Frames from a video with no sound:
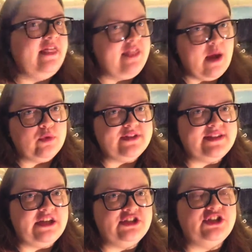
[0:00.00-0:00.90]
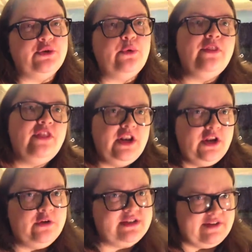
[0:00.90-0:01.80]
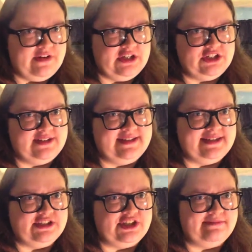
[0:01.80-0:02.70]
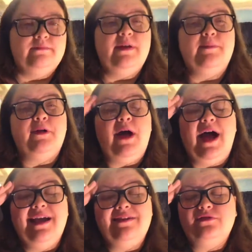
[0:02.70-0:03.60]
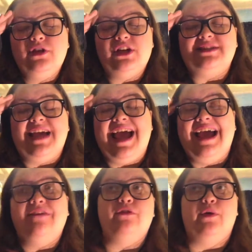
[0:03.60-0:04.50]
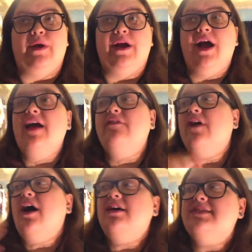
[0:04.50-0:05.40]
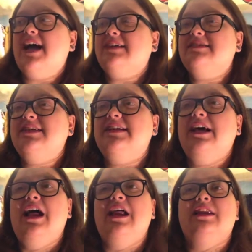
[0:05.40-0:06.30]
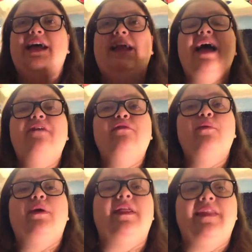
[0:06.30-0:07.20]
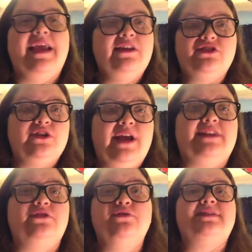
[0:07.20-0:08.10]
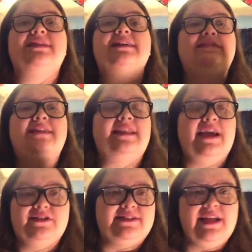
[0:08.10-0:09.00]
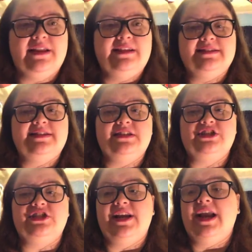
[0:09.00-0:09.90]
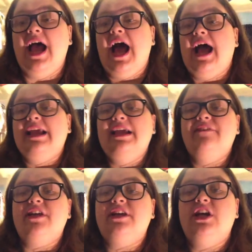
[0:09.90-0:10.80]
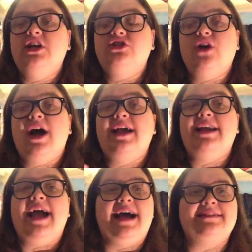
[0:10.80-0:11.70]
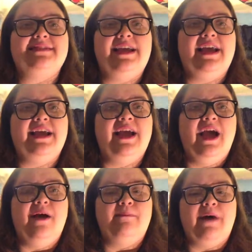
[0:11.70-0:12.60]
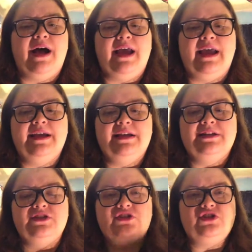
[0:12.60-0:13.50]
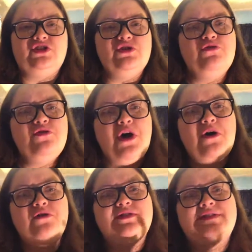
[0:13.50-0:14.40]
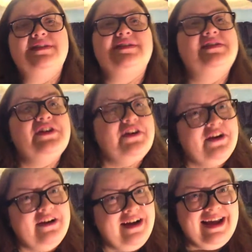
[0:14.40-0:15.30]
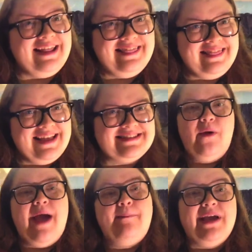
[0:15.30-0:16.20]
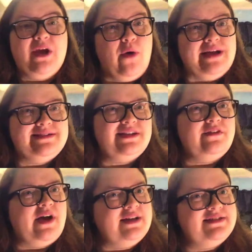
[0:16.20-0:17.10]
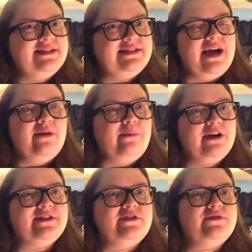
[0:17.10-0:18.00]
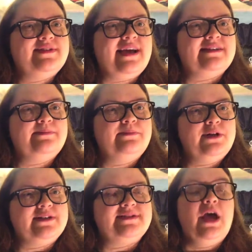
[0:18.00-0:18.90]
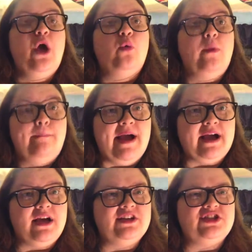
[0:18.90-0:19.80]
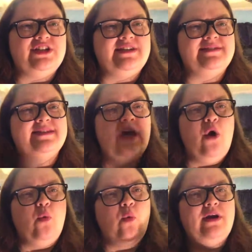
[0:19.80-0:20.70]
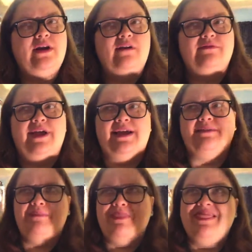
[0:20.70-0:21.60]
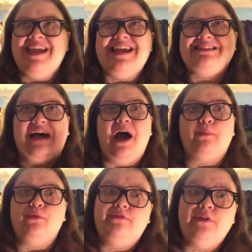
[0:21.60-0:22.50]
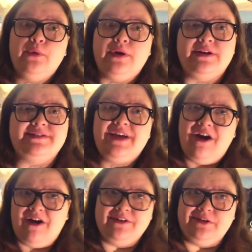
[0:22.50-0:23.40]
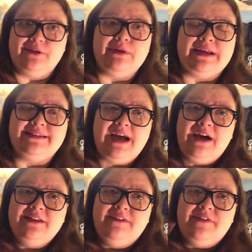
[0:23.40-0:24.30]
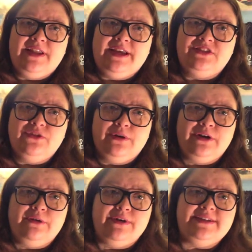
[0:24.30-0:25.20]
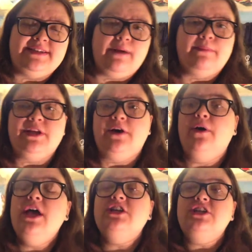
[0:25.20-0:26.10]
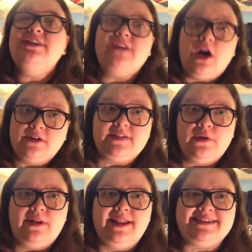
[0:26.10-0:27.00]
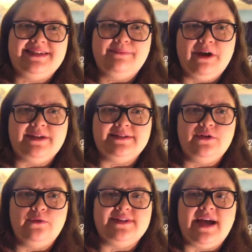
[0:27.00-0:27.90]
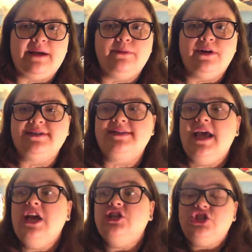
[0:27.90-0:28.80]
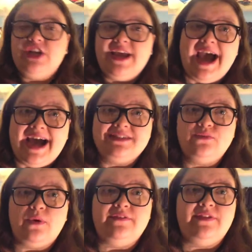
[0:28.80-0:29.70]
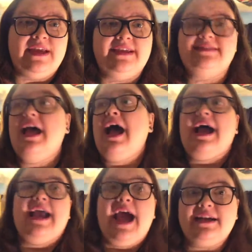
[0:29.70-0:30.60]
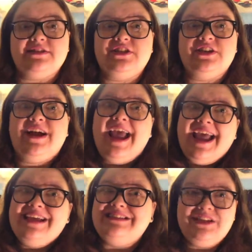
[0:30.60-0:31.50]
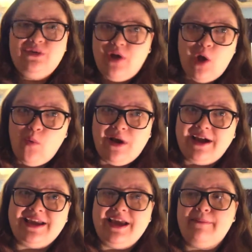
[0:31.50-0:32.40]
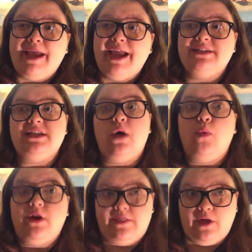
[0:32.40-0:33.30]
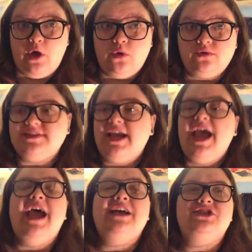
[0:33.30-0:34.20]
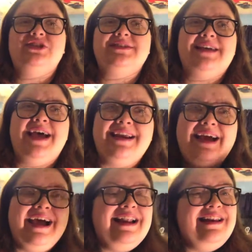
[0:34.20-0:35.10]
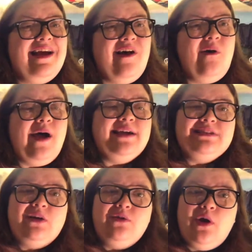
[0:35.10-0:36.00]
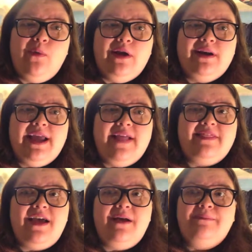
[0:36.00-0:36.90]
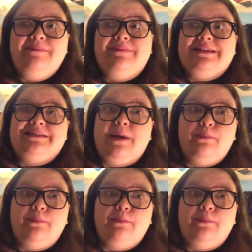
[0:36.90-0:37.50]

They will send you the new definitions edition. People, I have looked everywhere. I have contacted like everyone on the internet who says that they are selling this edition. I even tried asking my pseudo sister in this epic quest of hunting down Markus Zusak books, Rebecca. She's one of like the top reviewers on Goodreads. I'll leave a link to her Goodreads down below. She is also collecting Markus Zusak books. She has one of these. I asked her, hey, do you know where I can get my hands on one of those? And she said, no, I don't know where to get them. They stopped